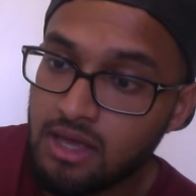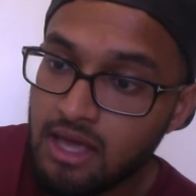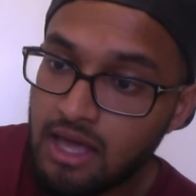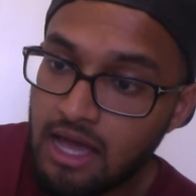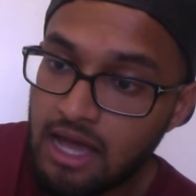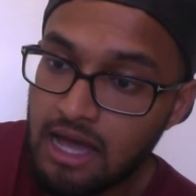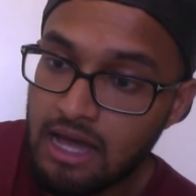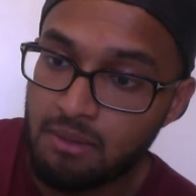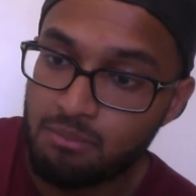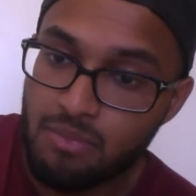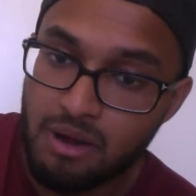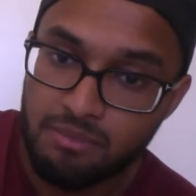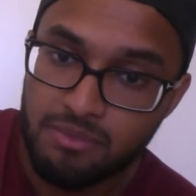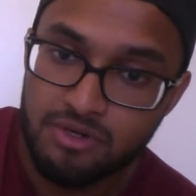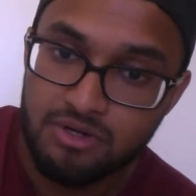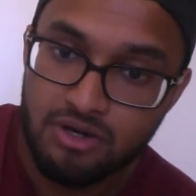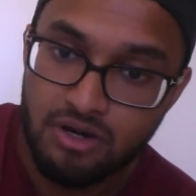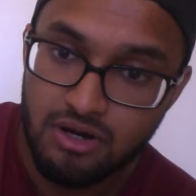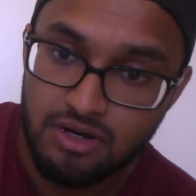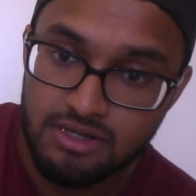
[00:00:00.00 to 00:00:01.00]
memory
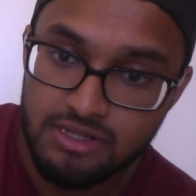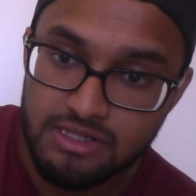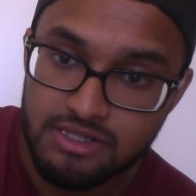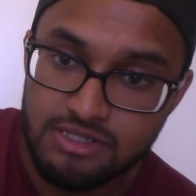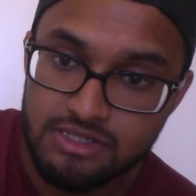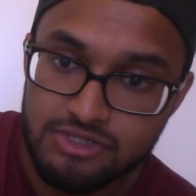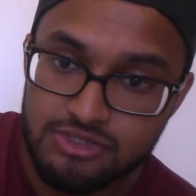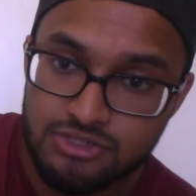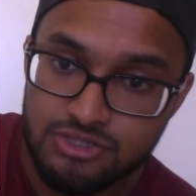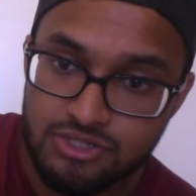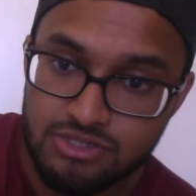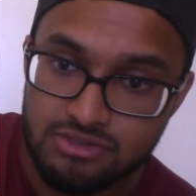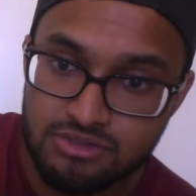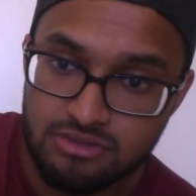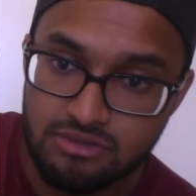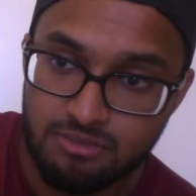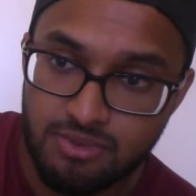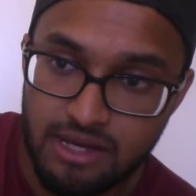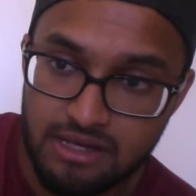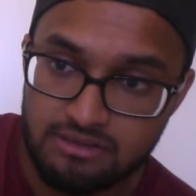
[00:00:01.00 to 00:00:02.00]
card is just on
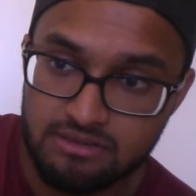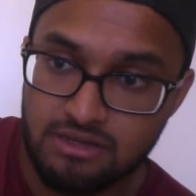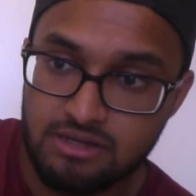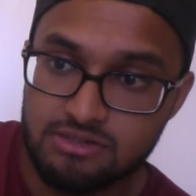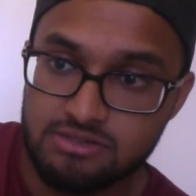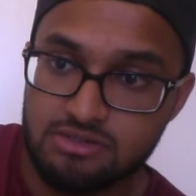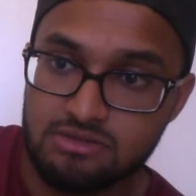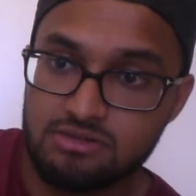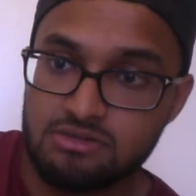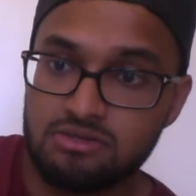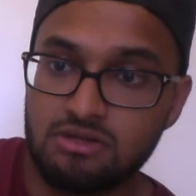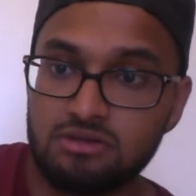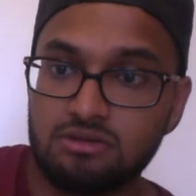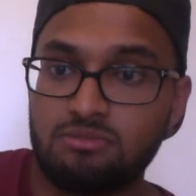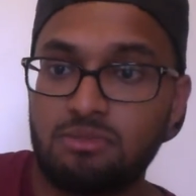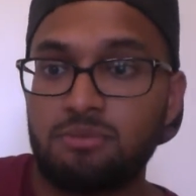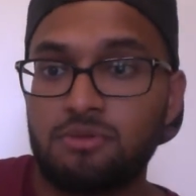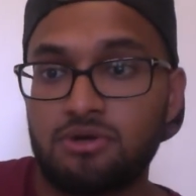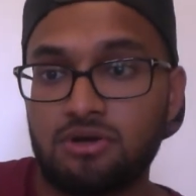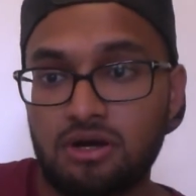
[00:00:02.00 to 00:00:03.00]
the back there, so you slot the
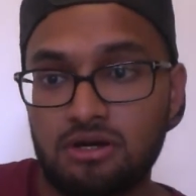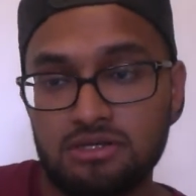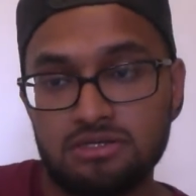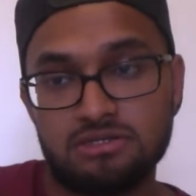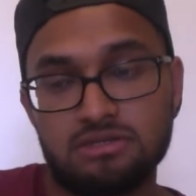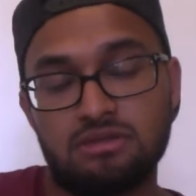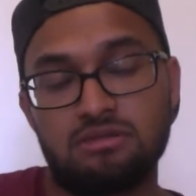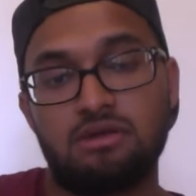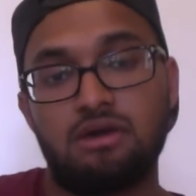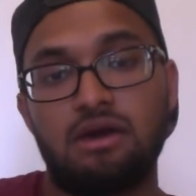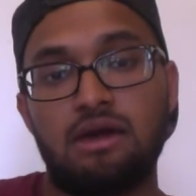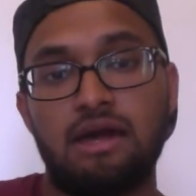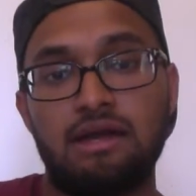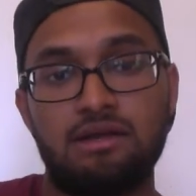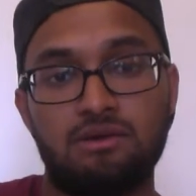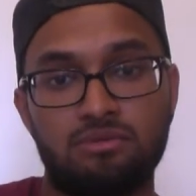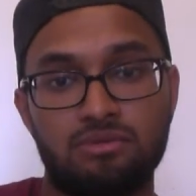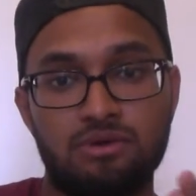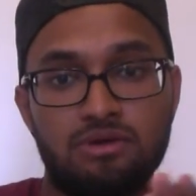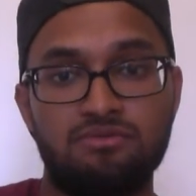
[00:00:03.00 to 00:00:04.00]
memory card into there and
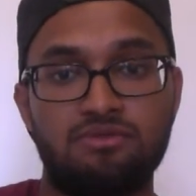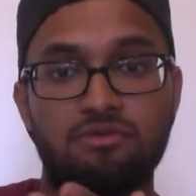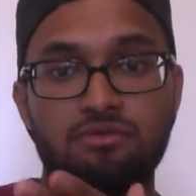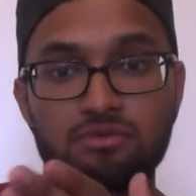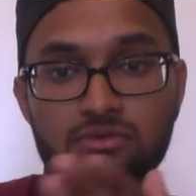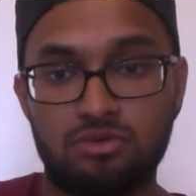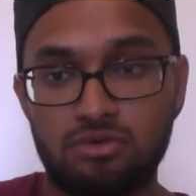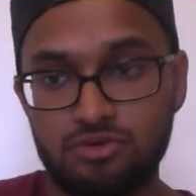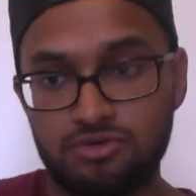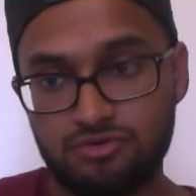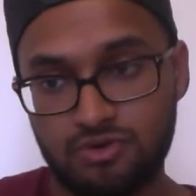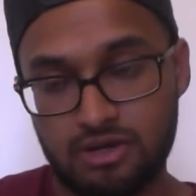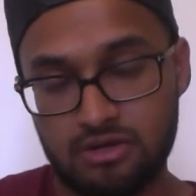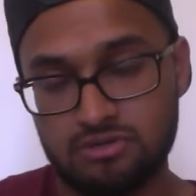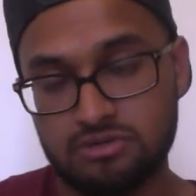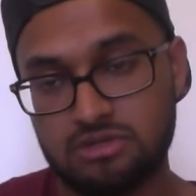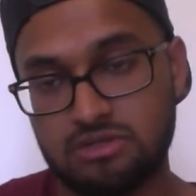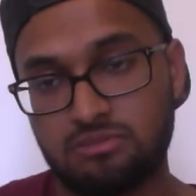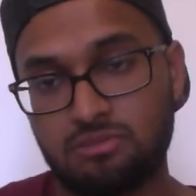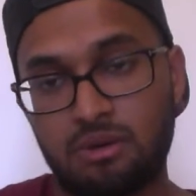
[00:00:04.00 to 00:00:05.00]
it will either record straight
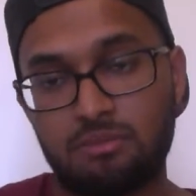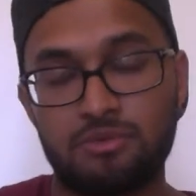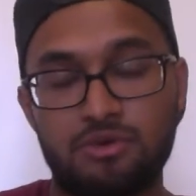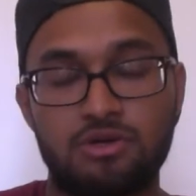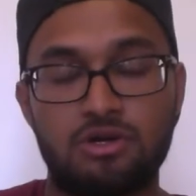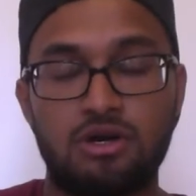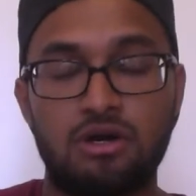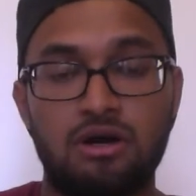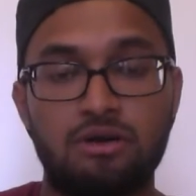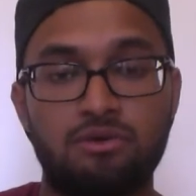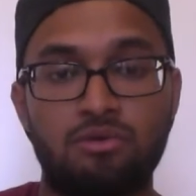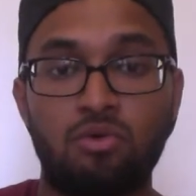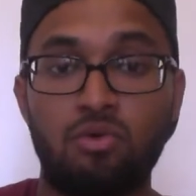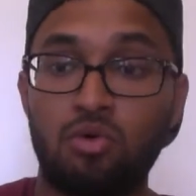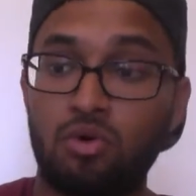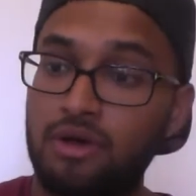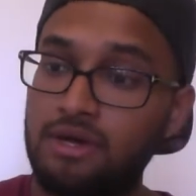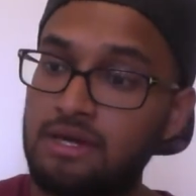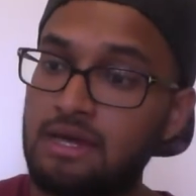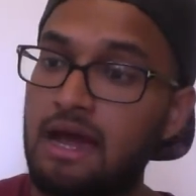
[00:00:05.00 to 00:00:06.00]
onto the memory card,
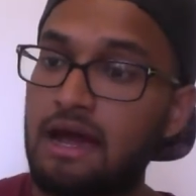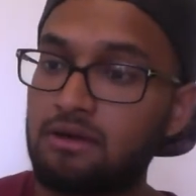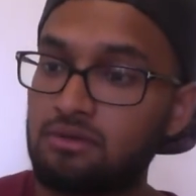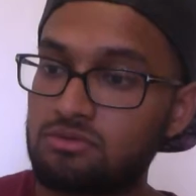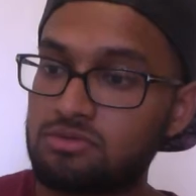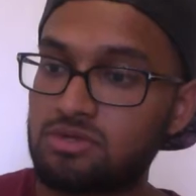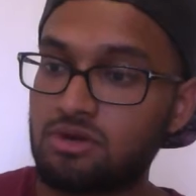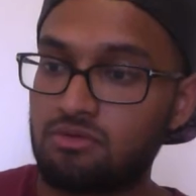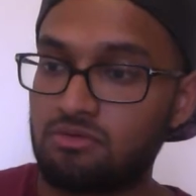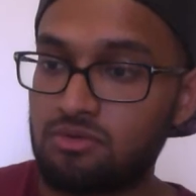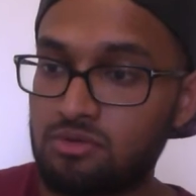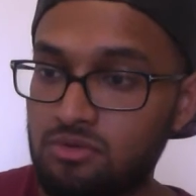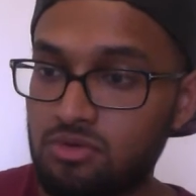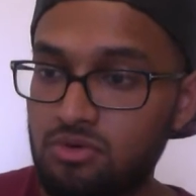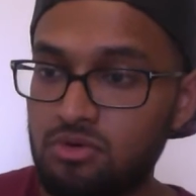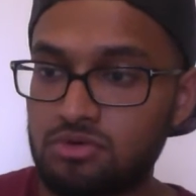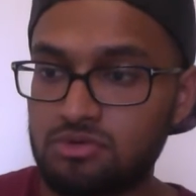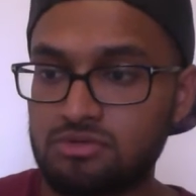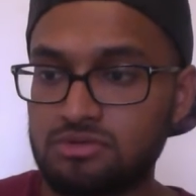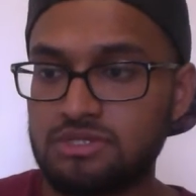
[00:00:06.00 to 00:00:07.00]
or it can also
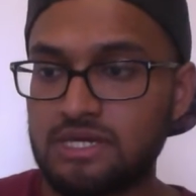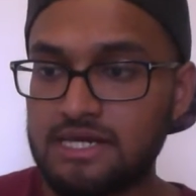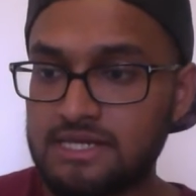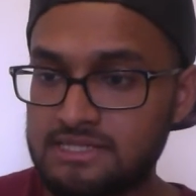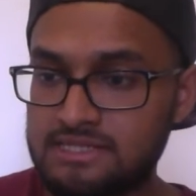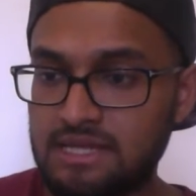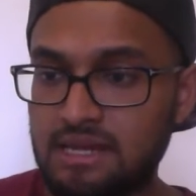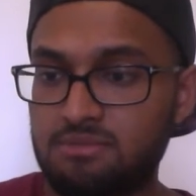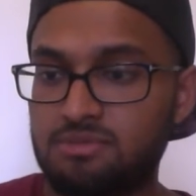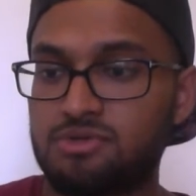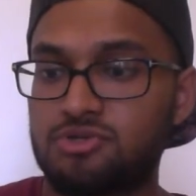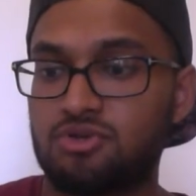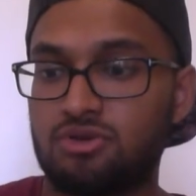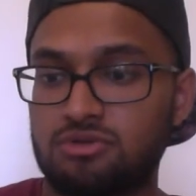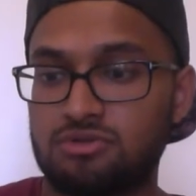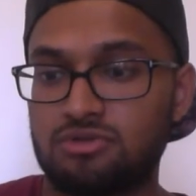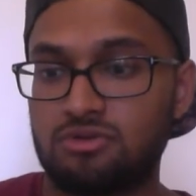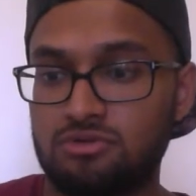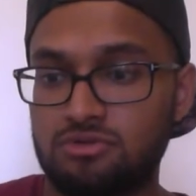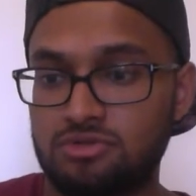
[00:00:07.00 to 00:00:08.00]
record or take
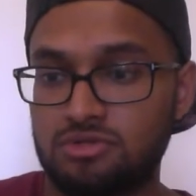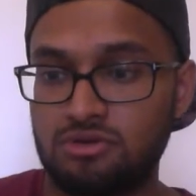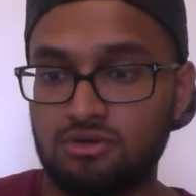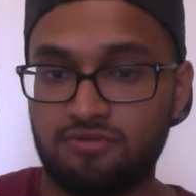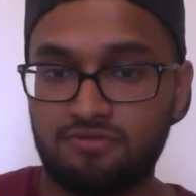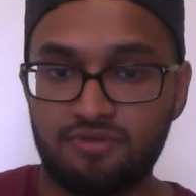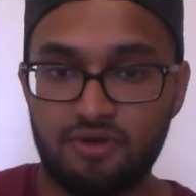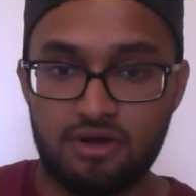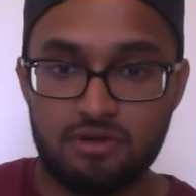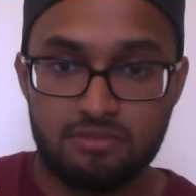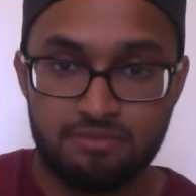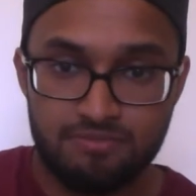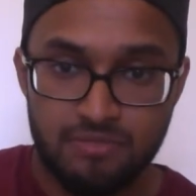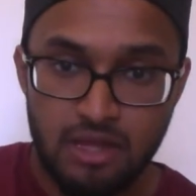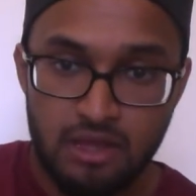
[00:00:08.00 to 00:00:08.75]
snapshots onto your phone.